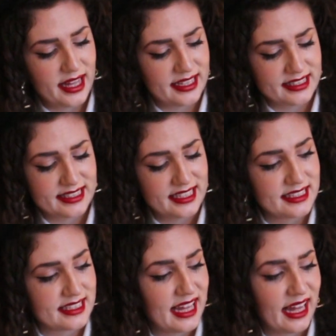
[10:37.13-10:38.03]
And since
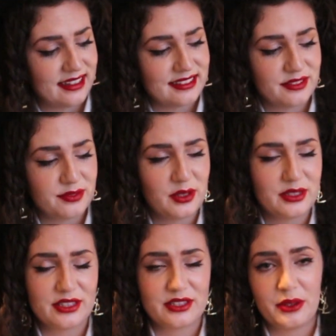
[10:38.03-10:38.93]
then,
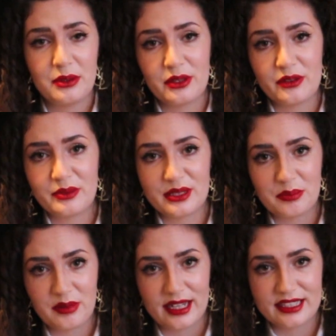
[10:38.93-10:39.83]
fallen so in love with the
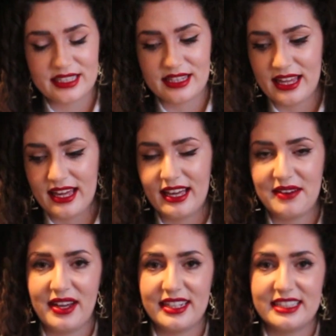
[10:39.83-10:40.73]
brand that
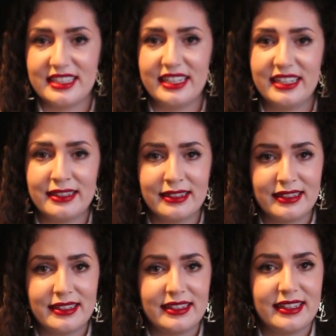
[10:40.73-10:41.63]
I've actually
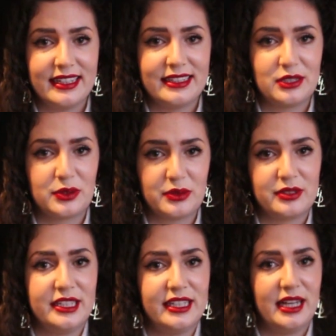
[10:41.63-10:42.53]

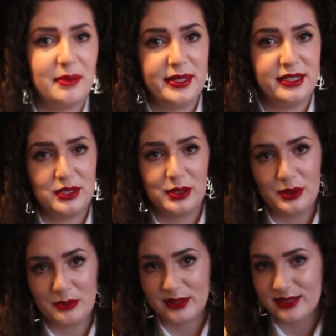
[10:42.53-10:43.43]
indulged in it a bit
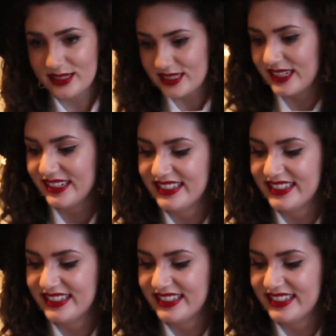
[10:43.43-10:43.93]
too much.